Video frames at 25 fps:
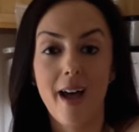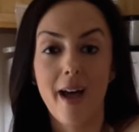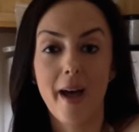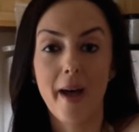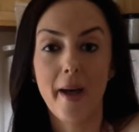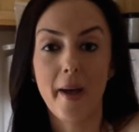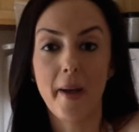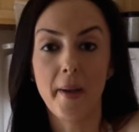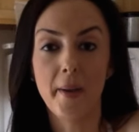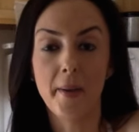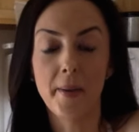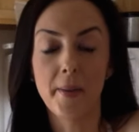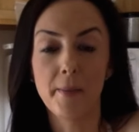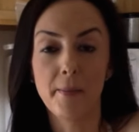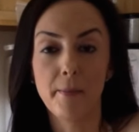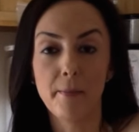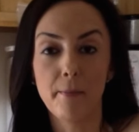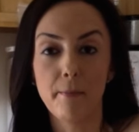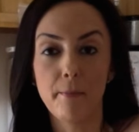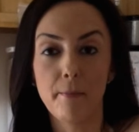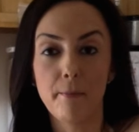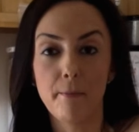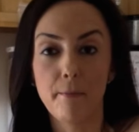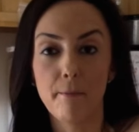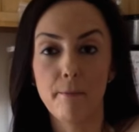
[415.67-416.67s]

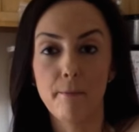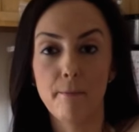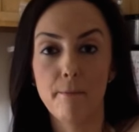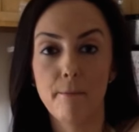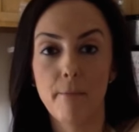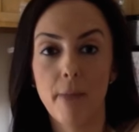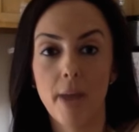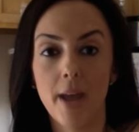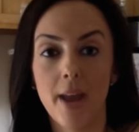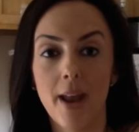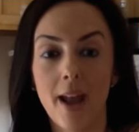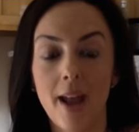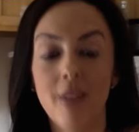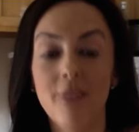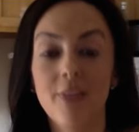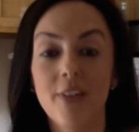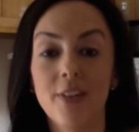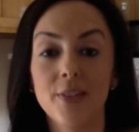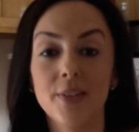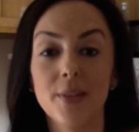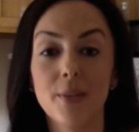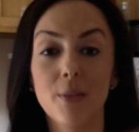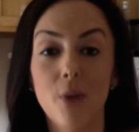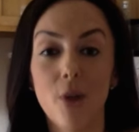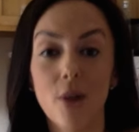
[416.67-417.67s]
But I
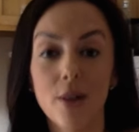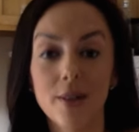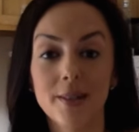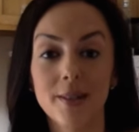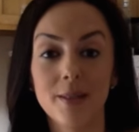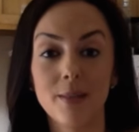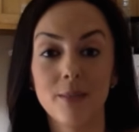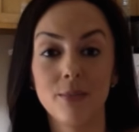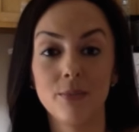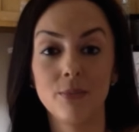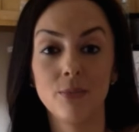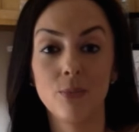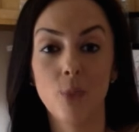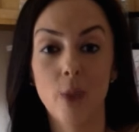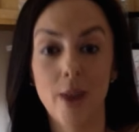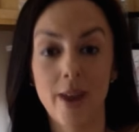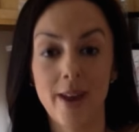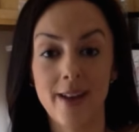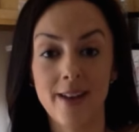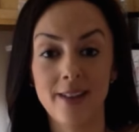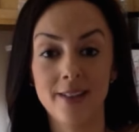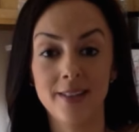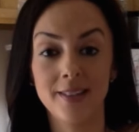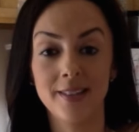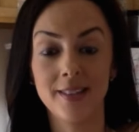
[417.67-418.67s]
found some awesome
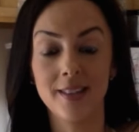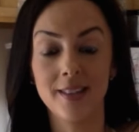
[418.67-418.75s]
ways